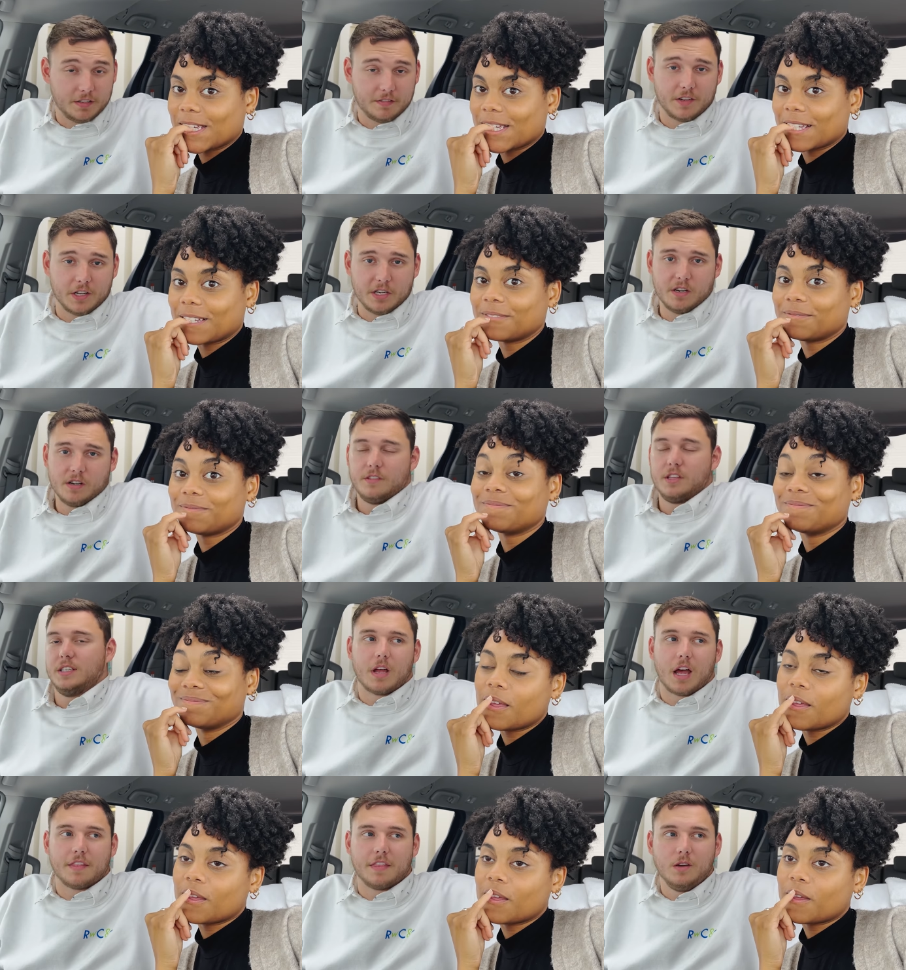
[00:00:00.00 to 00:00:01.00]
Speaker 1: and figuratively
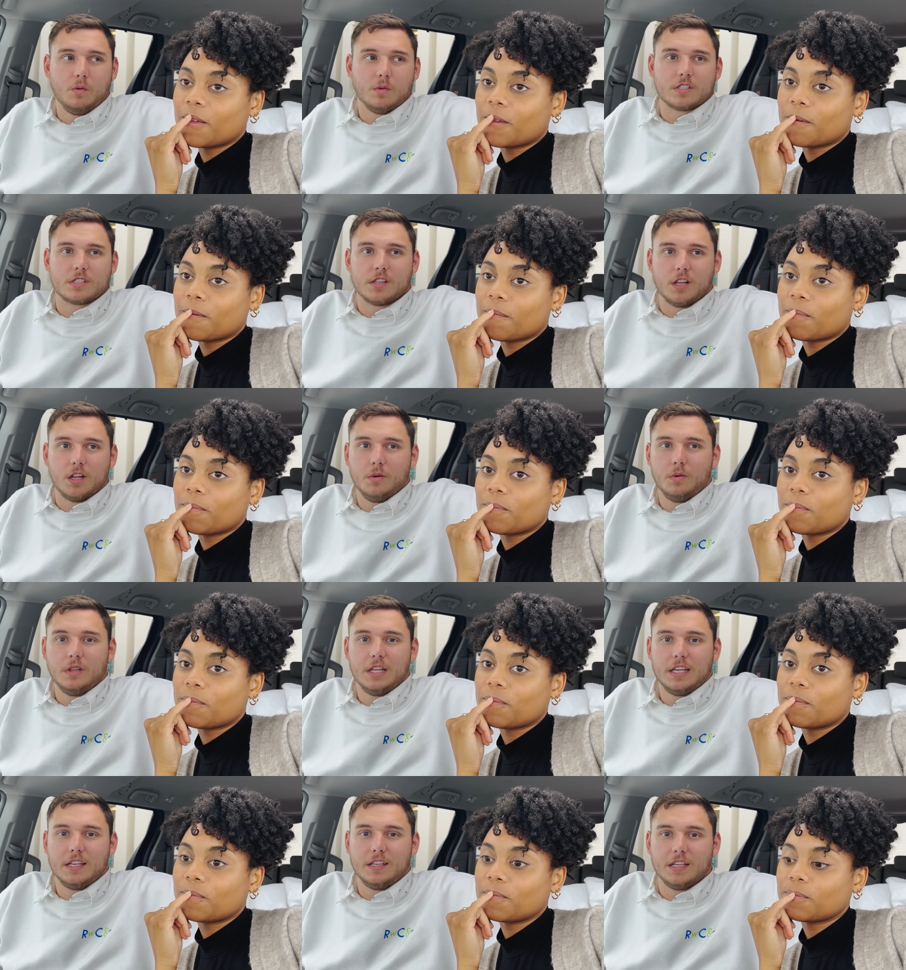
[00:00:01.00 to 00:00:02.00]
i think we're
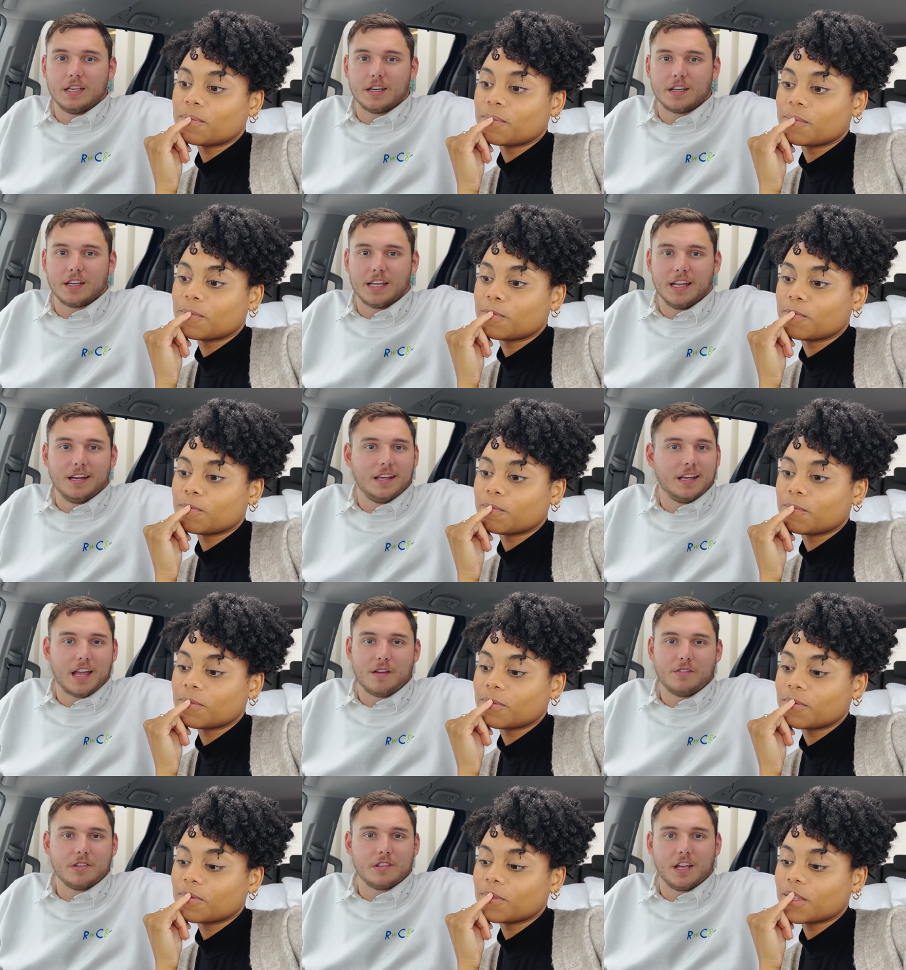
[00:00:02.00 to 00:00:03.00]
slowly getting
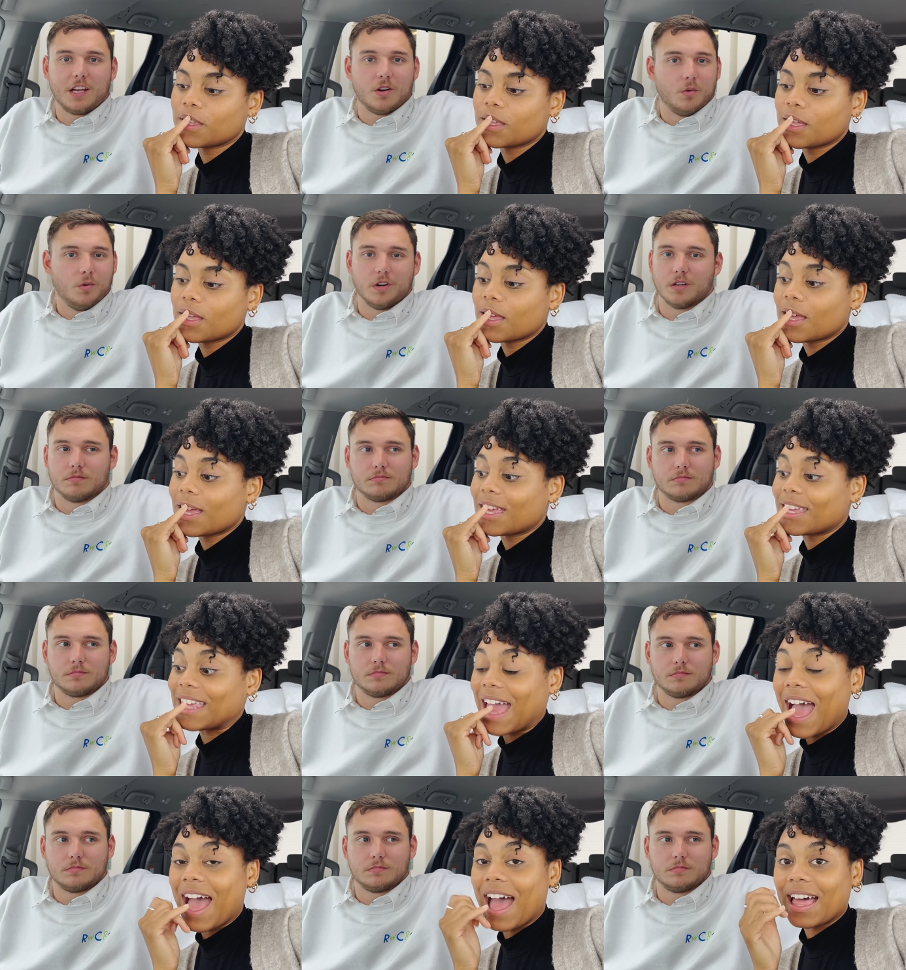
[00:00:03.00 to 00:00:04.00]
everything in order
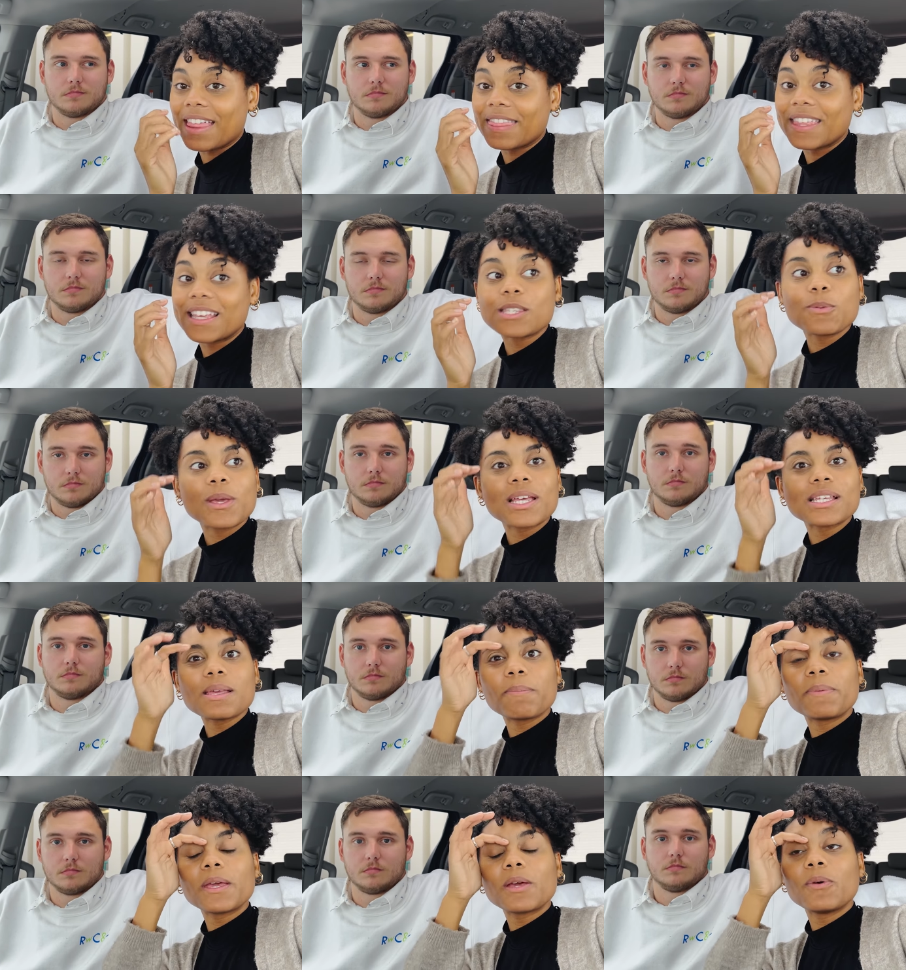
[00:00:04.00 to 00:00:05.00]
Speaker 2: yeah this week is
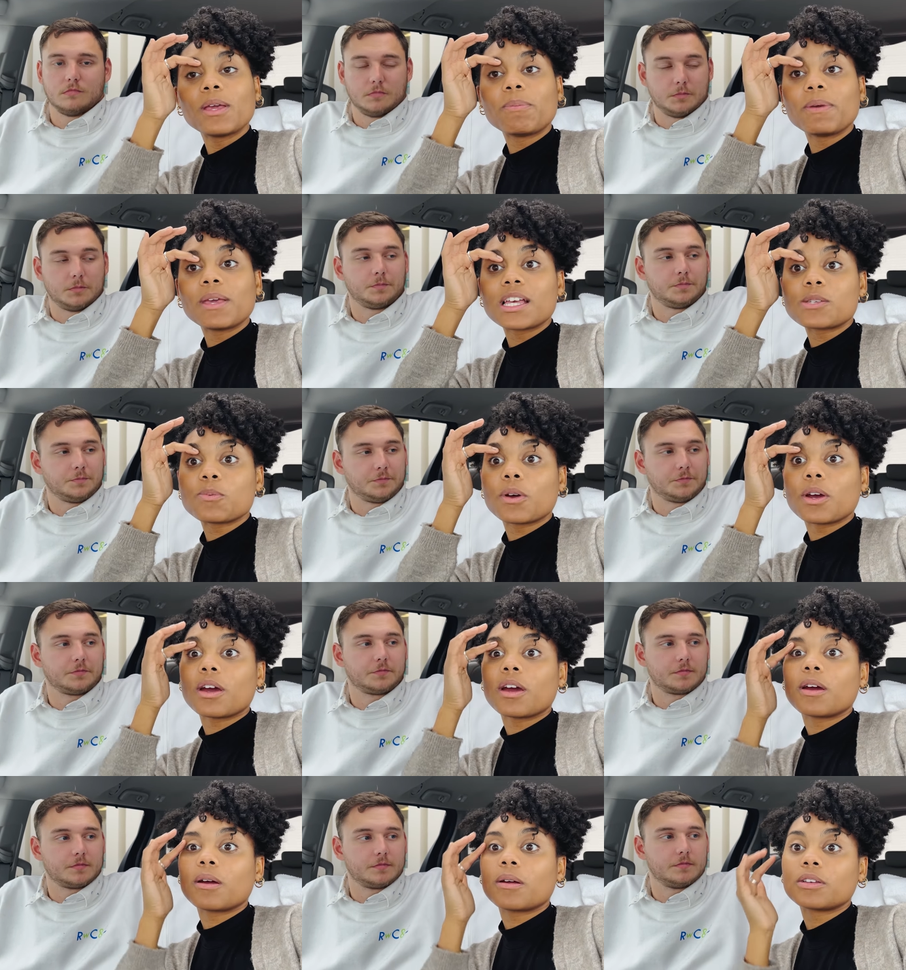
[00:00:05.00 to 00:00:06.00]
a big week because
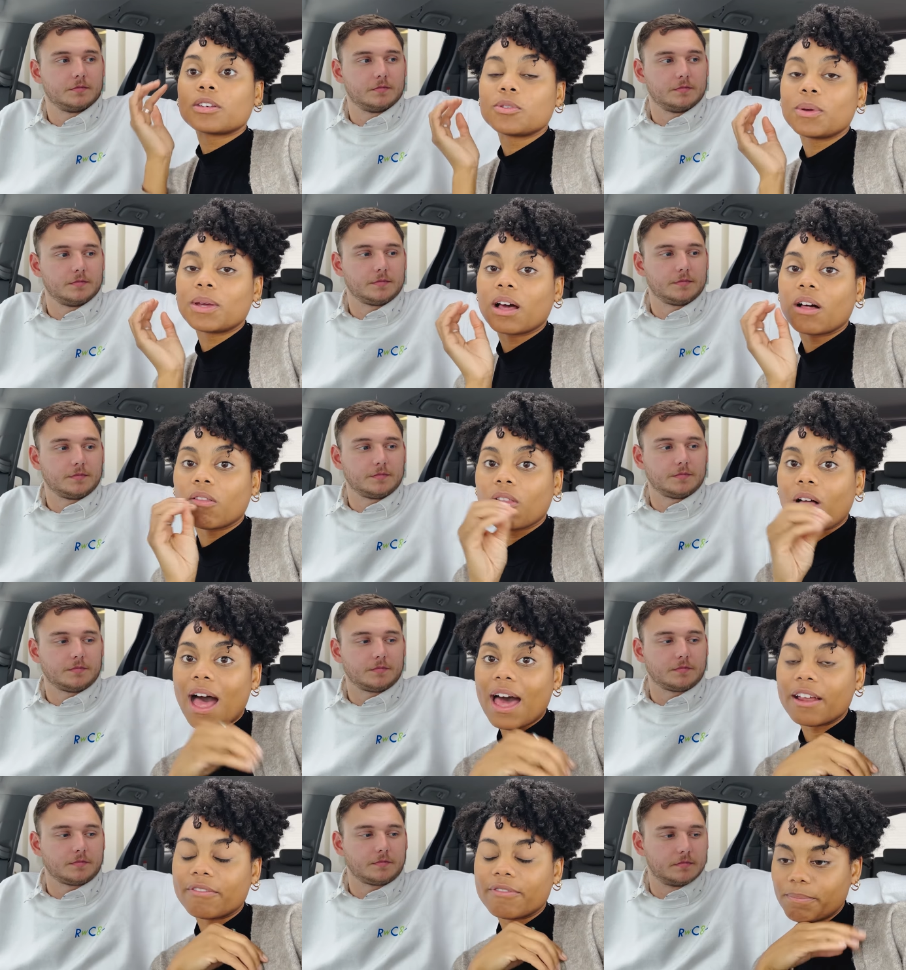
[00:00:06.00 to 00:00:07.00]
we're doing a
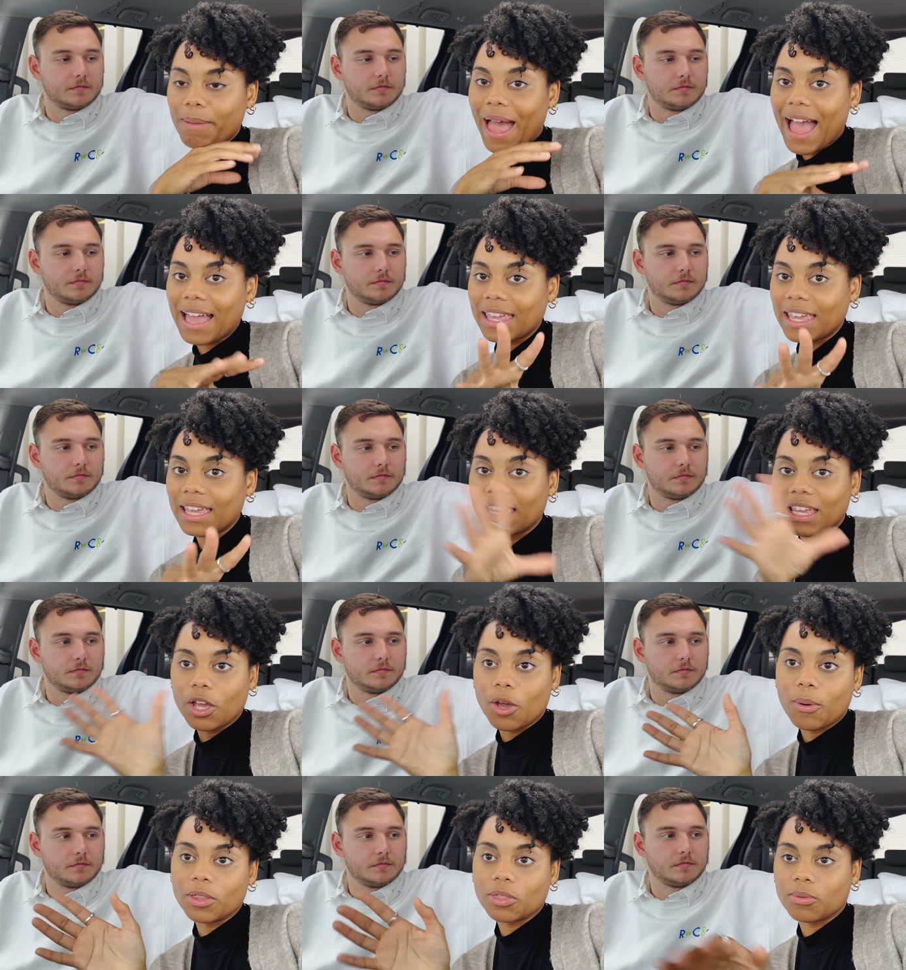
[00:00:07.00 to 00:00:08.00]
lot of packing and
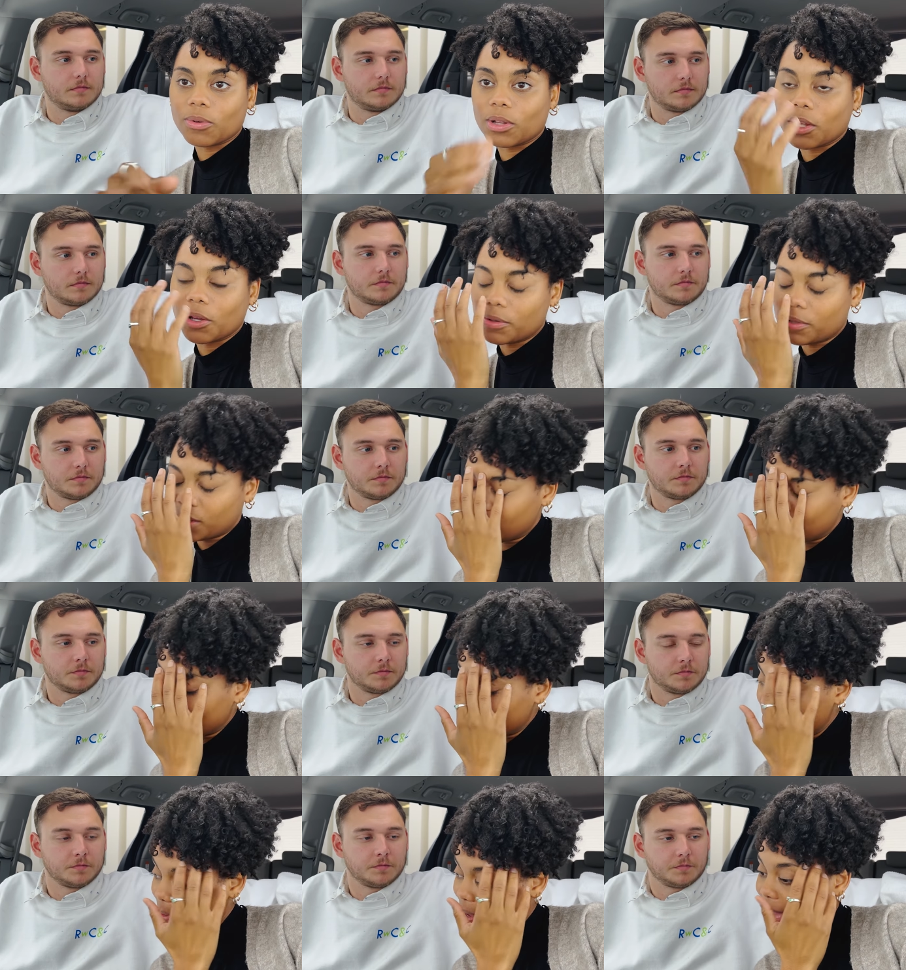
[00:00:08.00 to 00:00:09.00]
going through clothes and
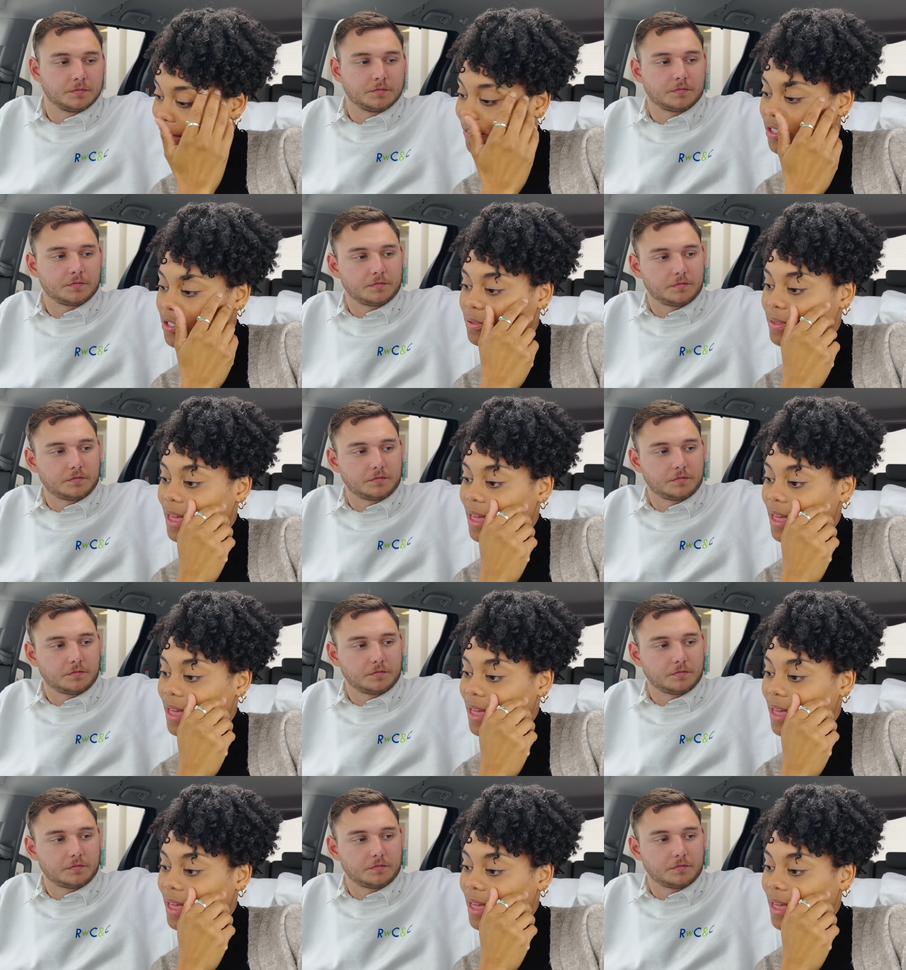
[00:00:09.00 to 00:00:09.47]
stuff so we have to do